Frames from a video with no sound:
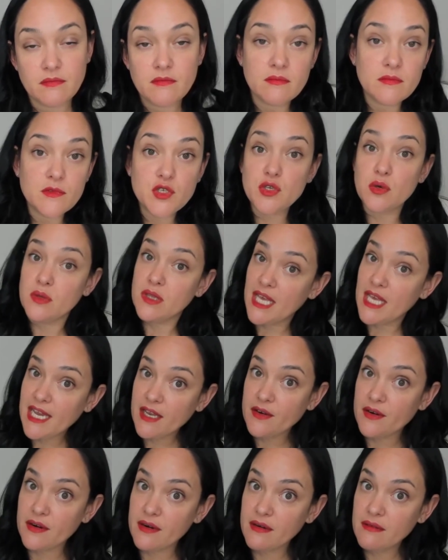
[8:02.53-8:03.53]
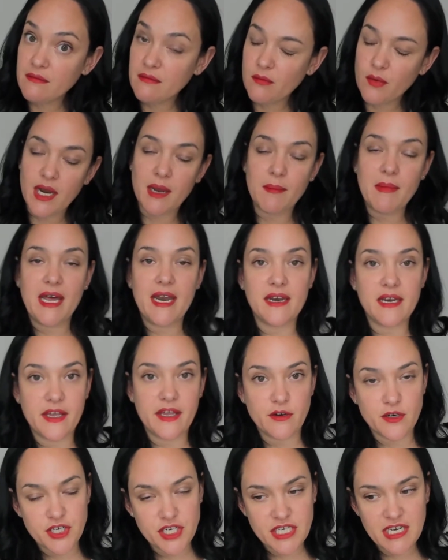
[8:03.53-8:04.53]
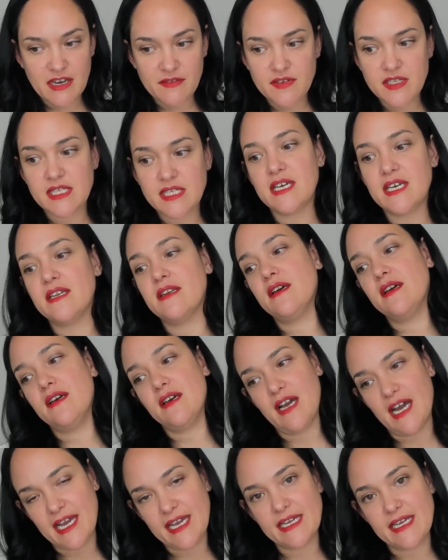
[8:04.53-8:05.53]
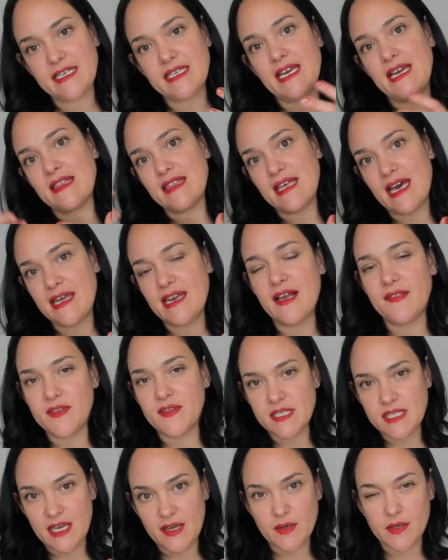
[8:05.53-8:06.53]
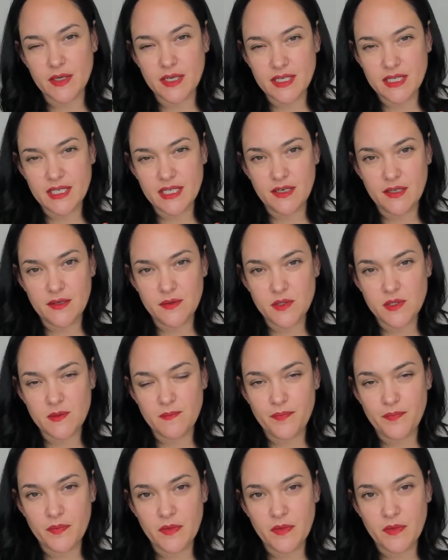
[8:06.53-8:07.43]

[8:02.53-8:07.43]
So later, when I'm at an energy deficit, I can take that and the cycle continues.